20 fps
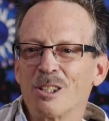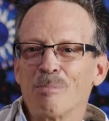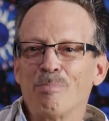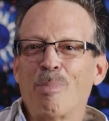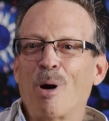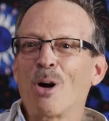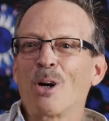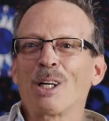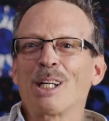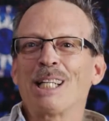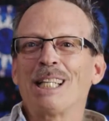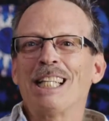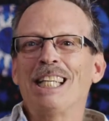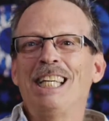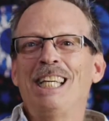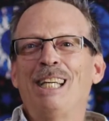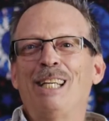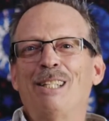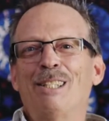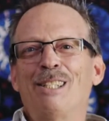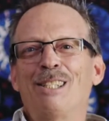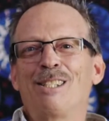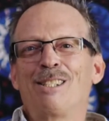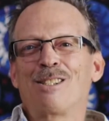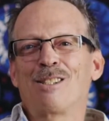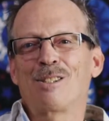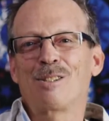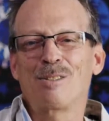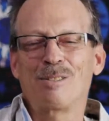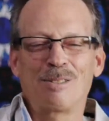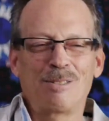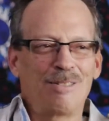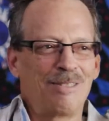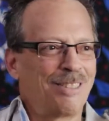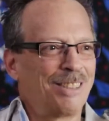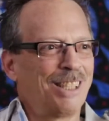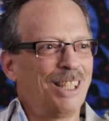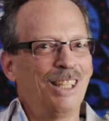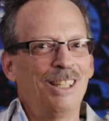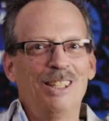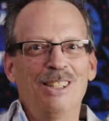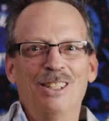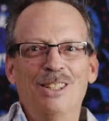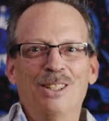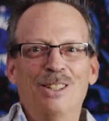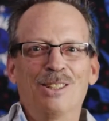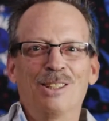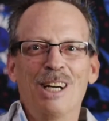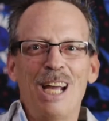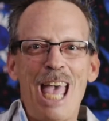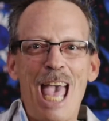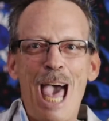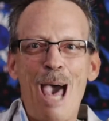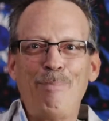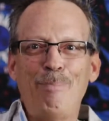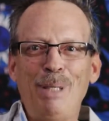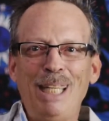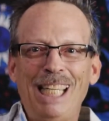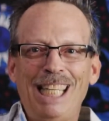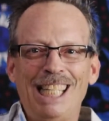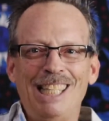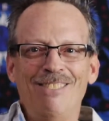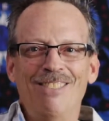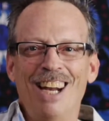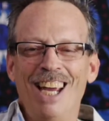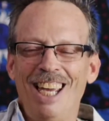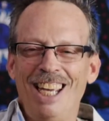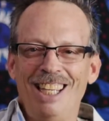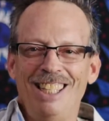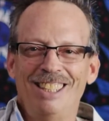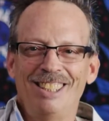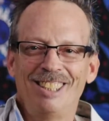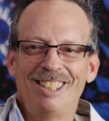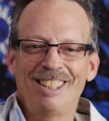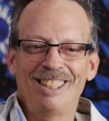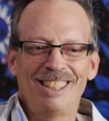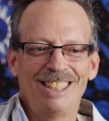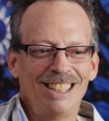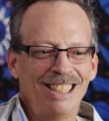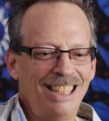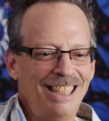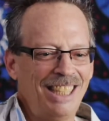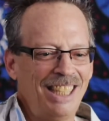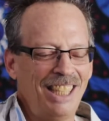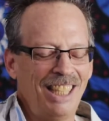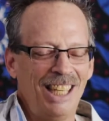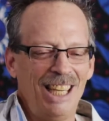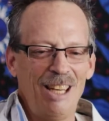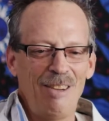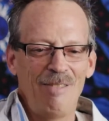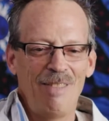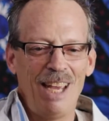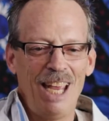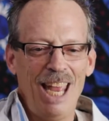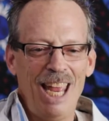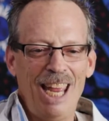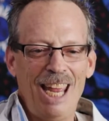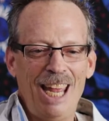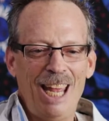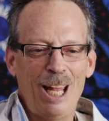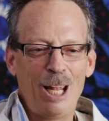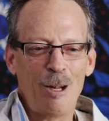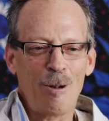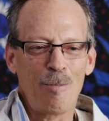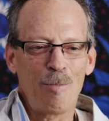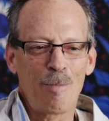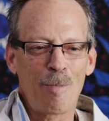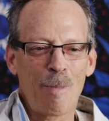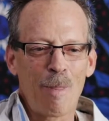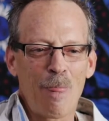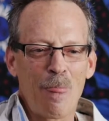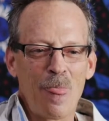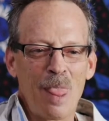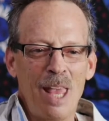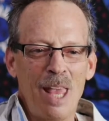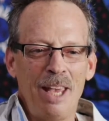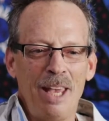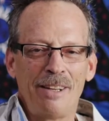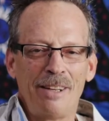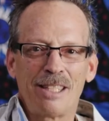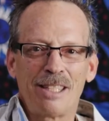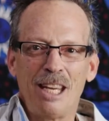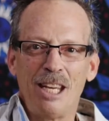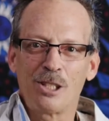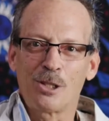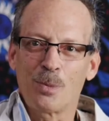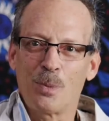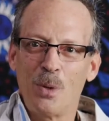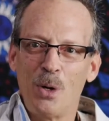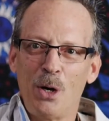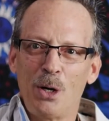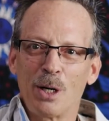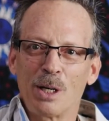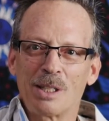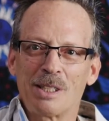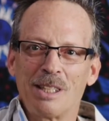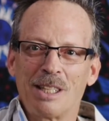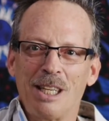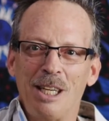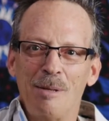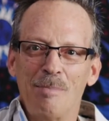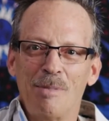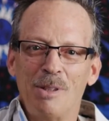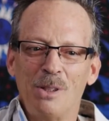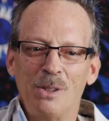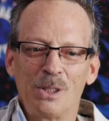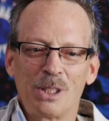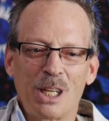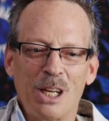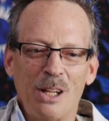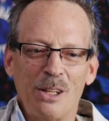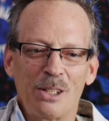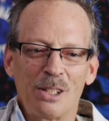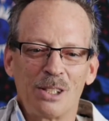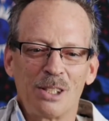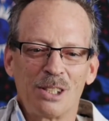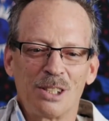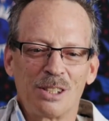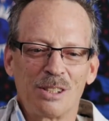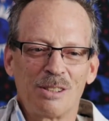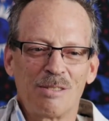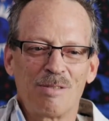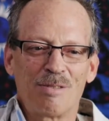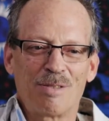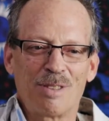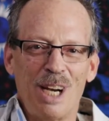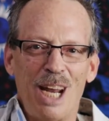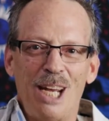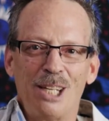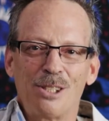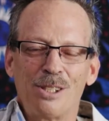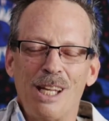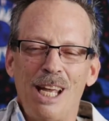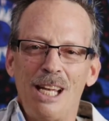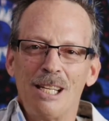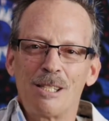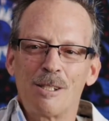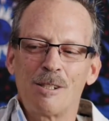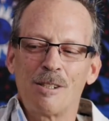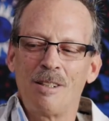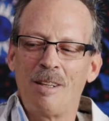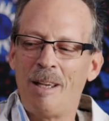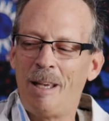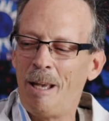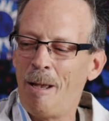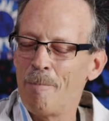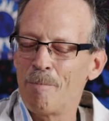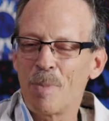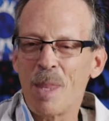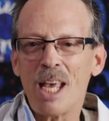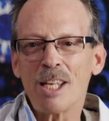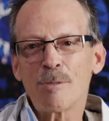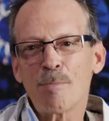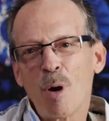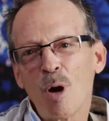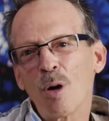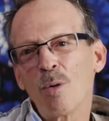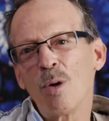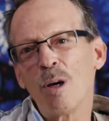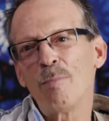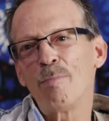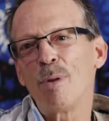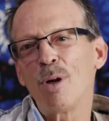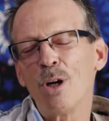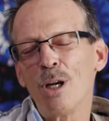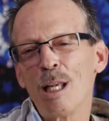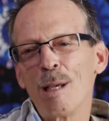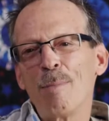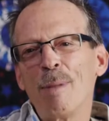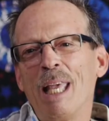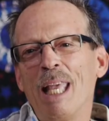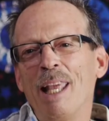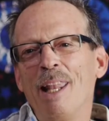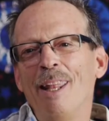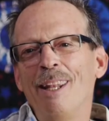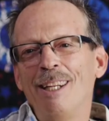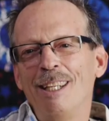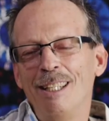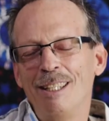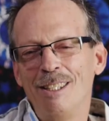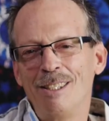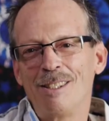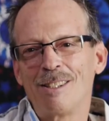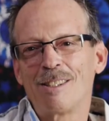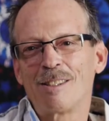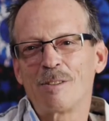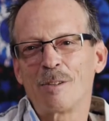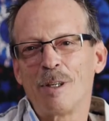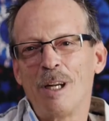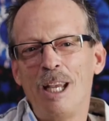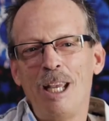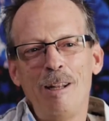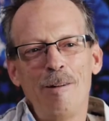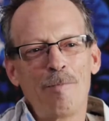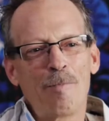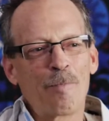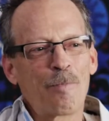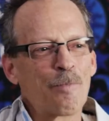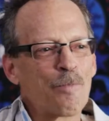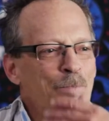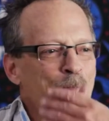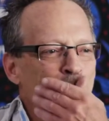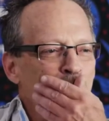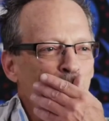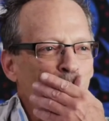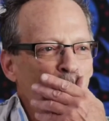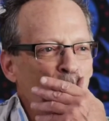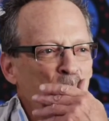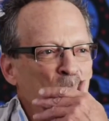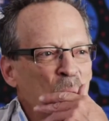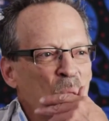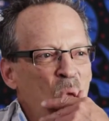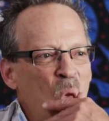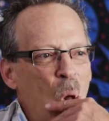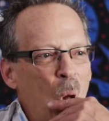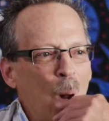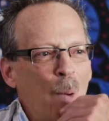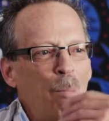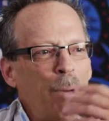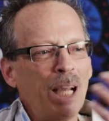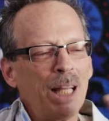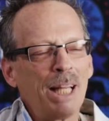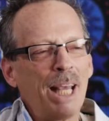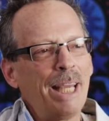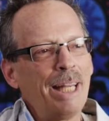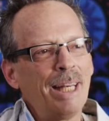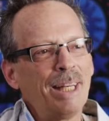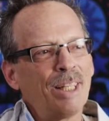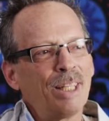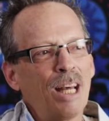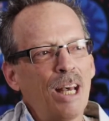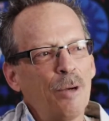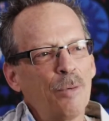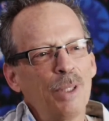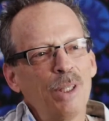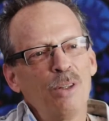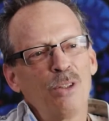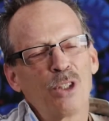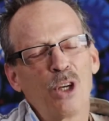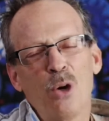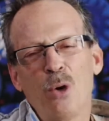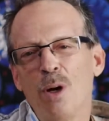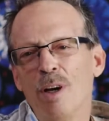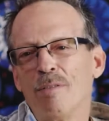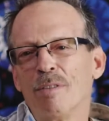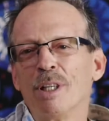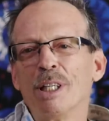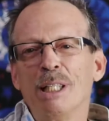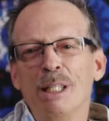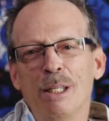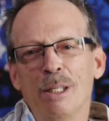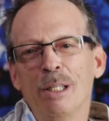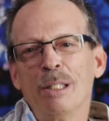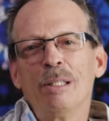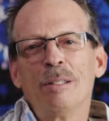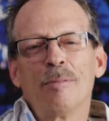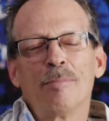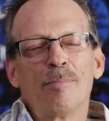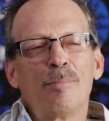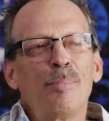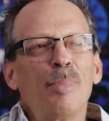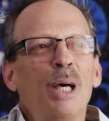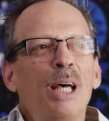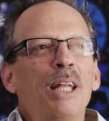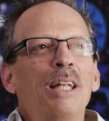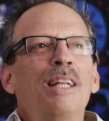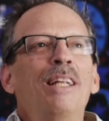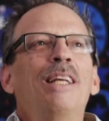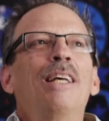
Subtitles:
sparkly and, you know, happy, right? Man, it takes work to keep those colors fresh. That's part of what Burning Man is, right? My lady and I, we don't go every year, but